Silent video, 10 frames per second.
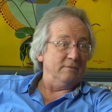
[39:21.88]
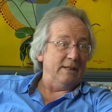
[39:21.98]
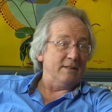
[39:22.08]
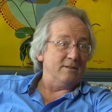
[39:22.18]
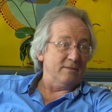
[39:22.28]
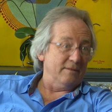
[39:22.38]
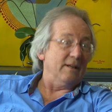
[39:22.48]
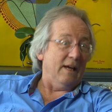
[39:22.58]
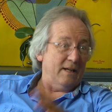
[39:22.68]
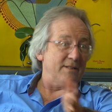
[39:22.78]
As
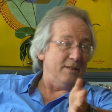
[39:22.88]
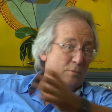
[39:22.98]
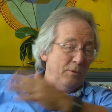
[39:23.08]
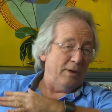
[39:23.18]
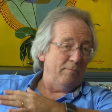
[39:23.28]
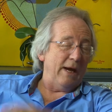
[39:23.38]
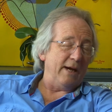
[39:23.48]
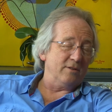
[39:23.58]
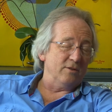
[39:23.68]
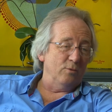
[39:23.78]
I said, we went
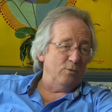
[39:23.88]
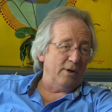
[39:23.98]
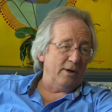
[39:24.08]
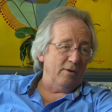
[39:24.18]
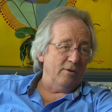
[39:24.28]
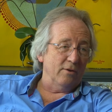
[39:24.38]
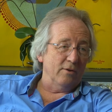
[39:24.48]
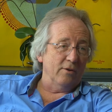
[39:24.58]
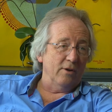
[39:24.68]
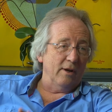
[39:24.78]
back to working
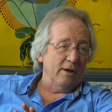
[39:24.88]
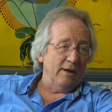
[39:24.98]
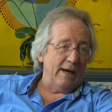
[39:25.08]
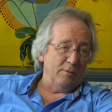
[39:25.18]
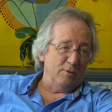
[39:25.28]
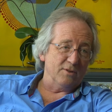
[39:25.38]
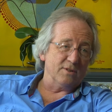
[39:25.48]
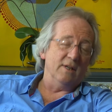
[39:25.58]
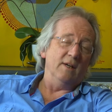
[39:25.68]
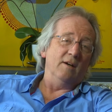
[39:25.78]
on animals.
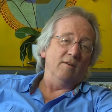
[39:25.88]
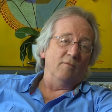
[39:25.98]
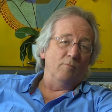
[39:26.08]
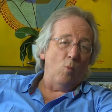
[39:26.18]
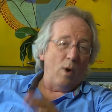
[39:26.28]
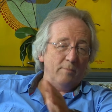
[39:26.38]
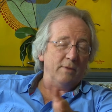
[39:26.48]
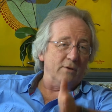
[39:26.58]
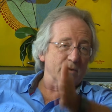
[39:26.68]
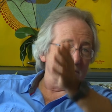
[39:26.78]
One,
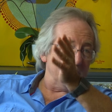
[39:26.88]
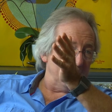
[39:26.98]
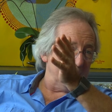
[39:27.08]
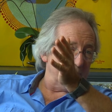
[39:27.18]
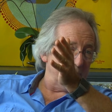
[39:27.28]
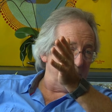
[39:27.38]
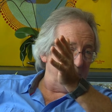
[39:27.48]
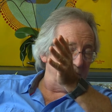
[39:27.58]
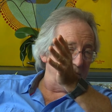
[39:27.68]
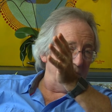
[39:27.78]
because it's
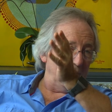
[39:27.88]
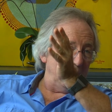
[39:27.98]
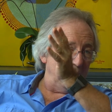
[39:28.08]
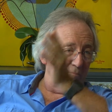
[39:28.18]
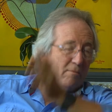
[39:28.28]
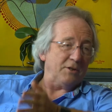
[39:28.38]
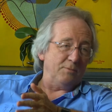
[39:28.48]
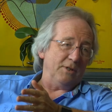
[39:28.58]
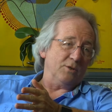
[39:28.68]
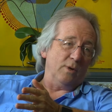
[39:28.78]
potentially much,
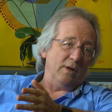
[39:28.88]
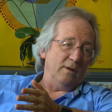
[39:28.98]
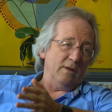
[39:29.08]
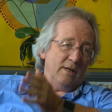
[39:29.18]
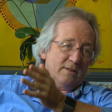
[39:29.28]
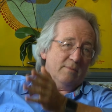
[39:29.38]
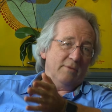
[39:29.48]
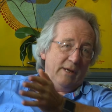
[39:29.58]
much quicker to get something